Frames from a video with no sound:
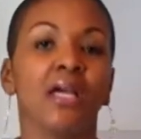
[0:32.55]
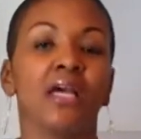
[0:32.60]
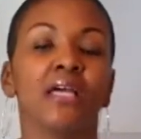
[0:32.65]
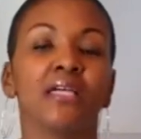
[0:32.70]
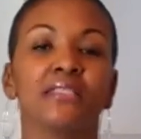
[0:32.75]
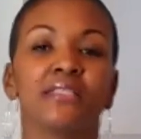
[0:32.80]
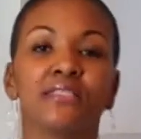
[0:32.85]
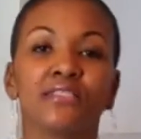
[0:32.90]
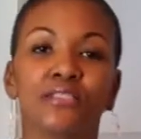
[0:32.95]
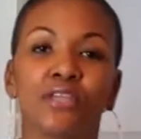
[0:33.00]

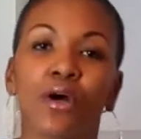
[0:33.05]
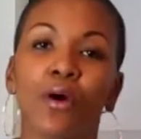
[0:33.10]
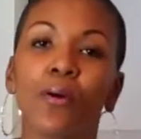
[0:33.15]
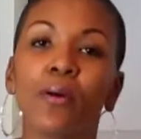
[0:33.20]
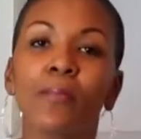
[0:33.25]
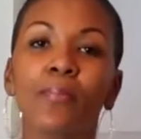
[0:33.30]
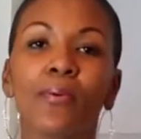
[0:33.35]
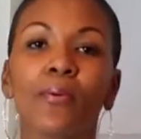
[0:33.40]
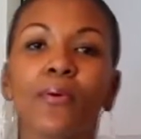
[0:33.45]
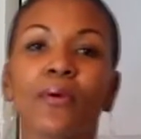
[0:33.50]
It's
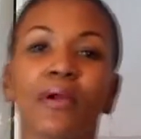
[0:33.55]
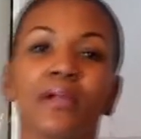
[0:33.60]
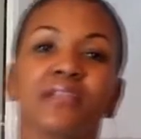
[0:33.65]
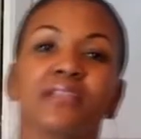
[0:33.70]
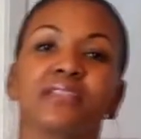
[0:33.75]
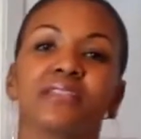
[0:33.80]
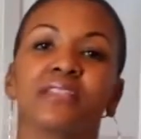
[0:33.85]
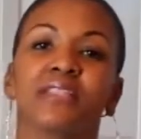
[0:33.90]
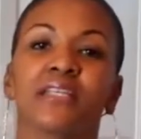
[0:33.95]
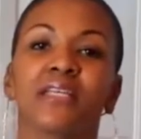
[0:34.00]
so
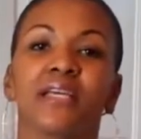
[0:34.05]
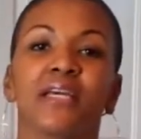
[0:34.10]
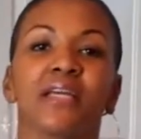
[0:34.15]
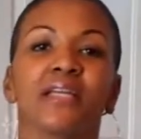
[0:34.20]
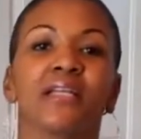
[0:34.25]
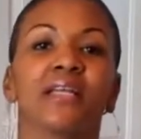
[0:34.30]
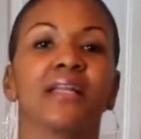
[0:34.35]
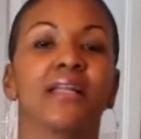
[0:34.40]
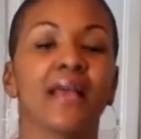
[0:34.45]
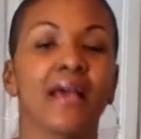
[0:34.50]
important to
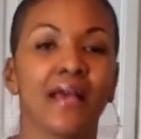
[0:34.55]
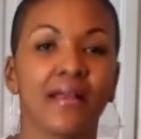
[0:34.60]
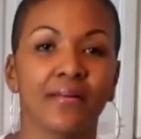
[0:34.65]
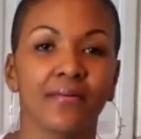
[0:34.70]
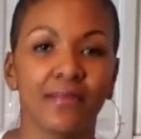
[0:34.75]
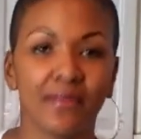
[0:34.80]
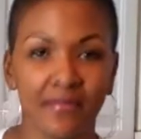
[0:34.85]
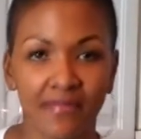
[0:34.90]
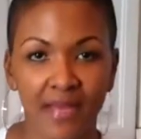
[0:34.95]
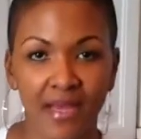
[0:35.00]
get an
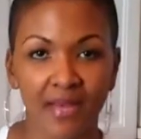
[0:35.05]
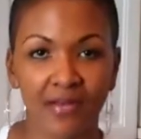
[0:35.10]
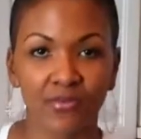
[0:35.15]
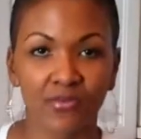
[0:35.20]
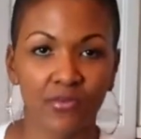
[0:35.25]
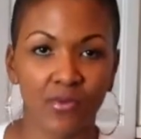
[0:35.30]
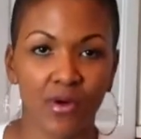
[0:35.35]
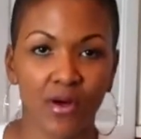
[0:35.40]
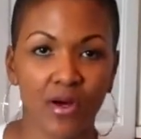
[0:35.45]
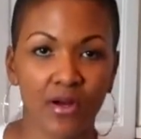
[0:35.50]
adequate amount
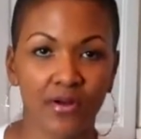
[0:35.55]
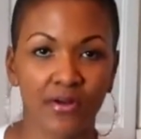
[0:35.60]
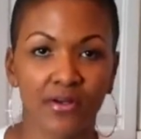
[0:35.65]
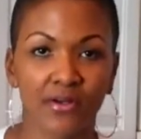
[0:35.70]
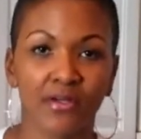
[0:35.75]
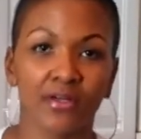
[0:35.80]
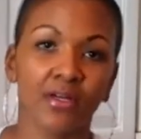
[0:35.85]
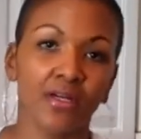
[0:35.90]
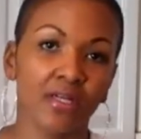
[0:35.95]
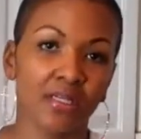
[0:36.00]
of
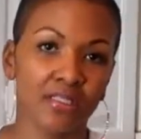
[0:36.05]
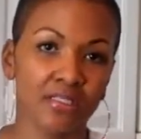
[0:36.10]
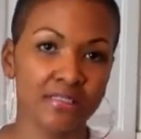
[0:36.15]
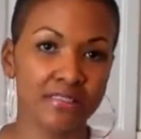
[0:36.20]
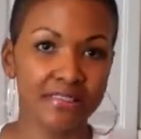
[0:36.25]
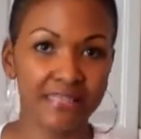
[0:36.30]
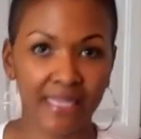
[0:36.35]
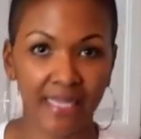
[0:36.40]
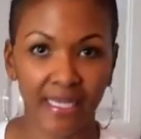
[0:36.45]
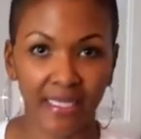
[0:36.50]
water
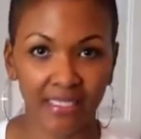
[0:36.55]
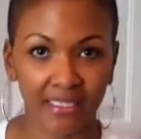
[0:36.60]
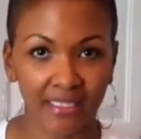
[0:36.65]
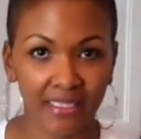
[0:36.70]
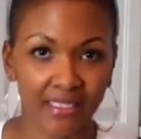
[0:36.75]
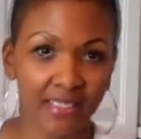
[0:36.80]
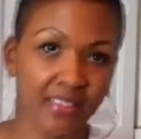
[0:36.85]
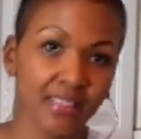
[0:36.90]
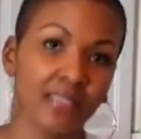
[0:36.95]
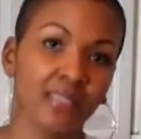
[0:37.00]

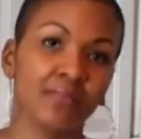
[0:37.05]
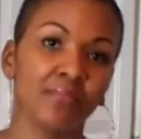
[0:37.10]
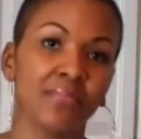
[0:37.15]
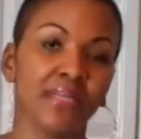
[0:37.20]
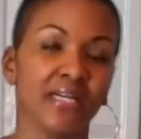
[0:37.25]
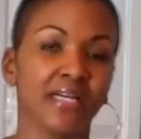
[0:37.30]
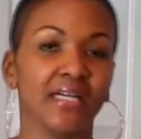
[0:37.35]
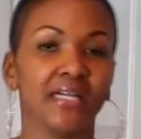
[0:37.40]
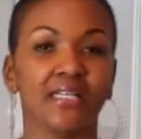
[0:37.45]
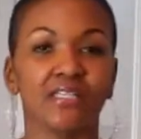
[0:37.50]
daily
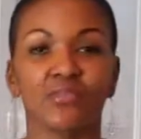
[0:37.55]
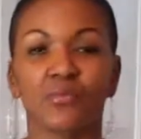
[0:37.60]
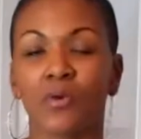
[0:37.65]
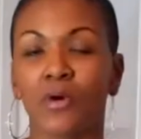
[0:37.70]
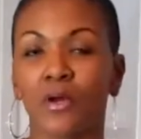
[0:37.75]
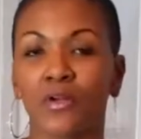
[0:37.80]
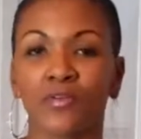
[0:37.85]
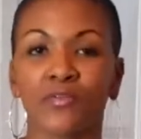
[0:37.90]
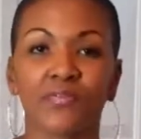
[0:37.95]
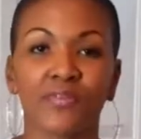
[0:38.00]
because
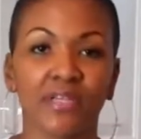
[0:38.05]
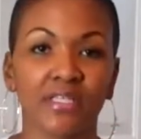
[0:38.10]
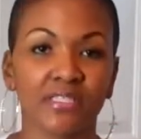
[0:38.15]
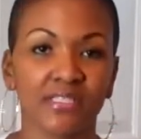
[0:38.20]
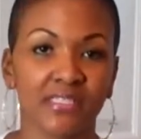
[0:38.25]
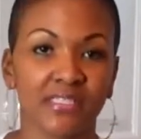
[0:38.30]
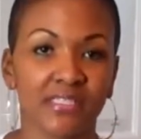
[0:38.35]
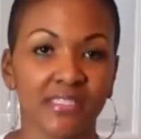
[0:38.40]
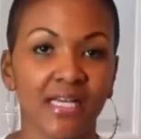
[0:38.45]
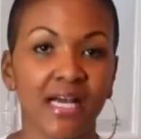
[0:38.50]
water
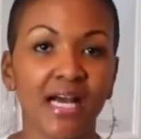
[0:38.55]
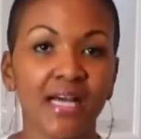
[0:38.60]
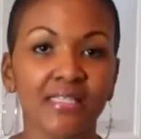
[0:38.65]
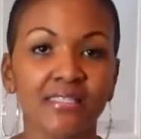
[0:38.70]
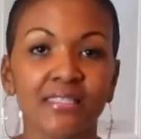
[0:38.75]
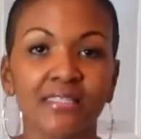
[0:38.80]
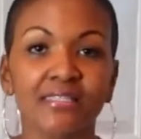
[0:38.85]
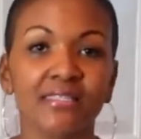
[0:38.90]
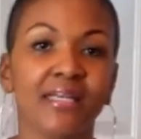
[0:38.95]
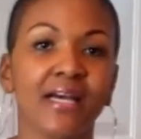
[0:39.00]
flushes
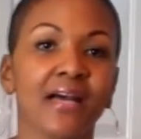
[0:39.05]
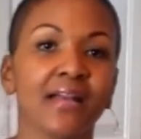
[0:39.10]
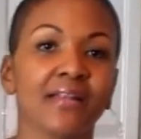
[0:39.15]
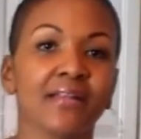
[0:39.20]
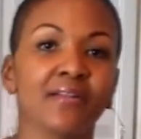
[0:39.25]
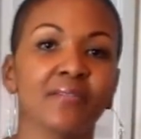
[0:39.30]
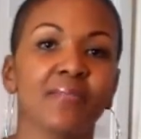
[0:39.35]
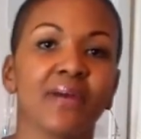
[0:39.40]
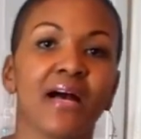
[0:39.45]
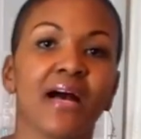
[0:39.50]
toxins out
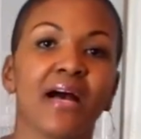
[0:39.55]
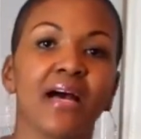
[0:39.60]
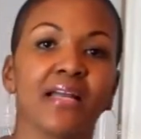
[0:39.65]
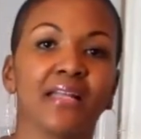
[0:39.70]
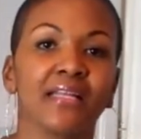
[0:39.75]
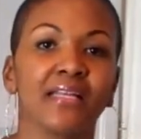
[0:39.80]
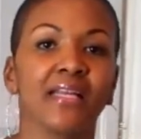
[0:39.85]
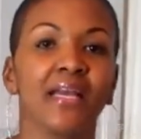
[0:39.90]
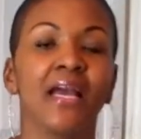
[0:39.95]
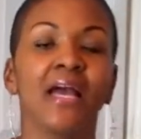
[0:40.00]
of your
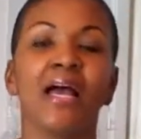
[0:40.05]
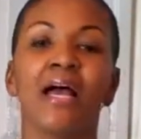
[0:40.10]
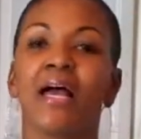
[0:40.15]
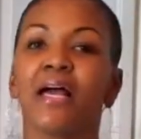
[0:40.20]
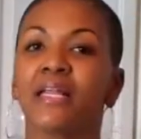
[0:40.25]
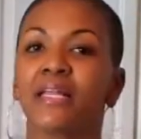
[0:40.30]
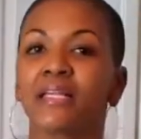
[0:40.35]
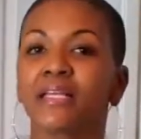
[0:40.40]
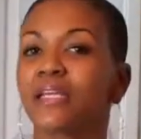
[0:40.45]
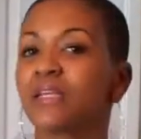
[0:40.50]
body
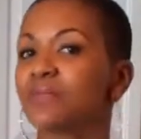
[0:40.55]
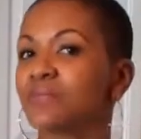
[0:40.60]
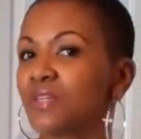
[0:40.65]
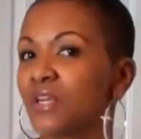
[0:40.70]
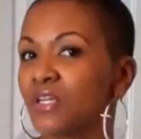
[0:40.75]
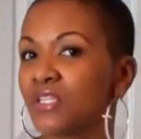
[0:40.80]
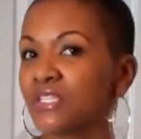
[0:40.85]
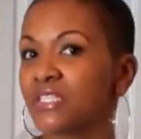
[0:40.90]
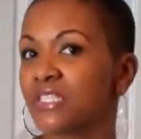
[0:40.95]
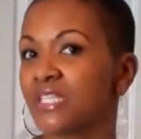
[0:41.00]
and it keeps
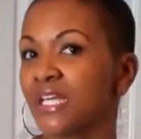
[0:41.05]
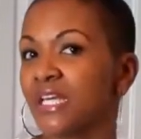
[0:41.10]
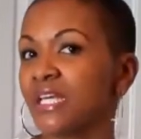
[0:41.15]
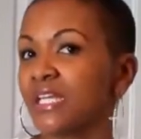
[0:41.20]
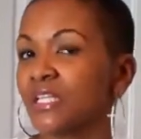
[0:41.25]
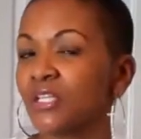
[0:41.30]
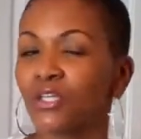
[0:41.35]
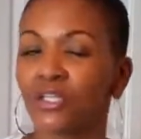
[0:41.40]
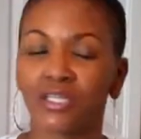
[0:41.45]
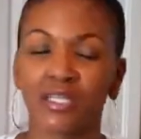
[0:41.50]
our
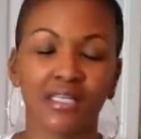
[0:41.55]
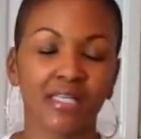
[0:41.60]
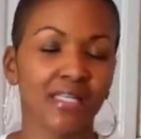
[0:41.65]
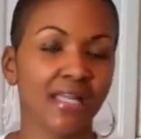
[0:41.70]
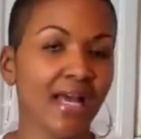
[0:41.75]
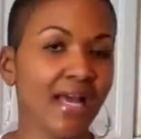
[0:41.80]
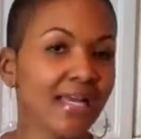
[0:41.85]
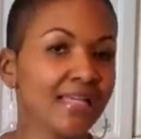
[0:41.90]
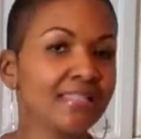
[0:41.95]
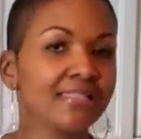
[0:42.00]
skin looking
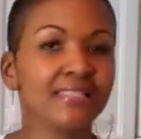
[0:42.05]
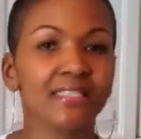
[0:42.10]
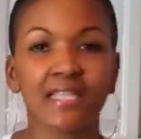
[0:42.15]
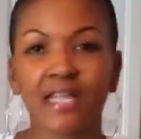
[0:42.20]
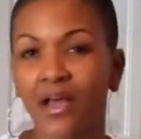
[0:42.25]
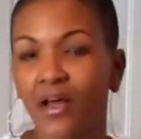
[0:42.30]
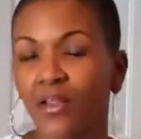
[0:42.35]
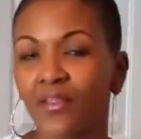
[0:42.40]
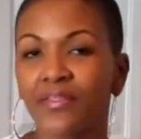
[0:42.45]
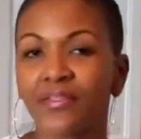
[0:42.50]
nice and
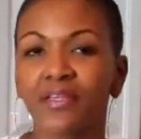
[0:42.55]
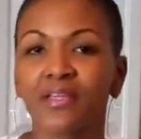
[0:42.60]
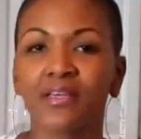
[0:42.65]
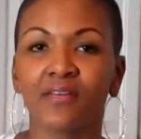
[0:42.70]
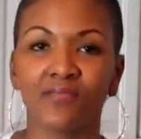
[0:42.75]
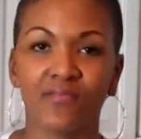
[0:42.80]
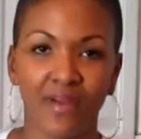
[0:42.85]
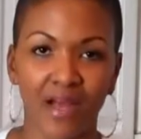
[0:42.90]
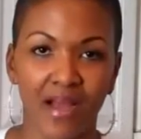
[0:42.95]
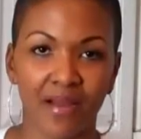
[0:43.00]
healthy
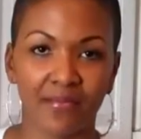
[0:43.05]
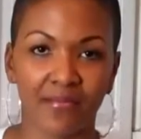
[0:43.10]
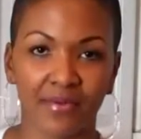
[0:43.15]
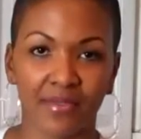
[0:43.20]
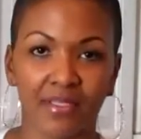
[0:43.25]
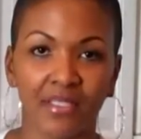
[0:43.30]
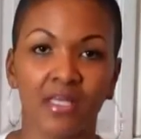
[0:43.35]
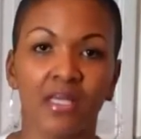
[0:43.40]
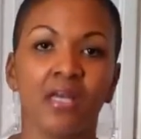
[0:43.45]
and vibrant.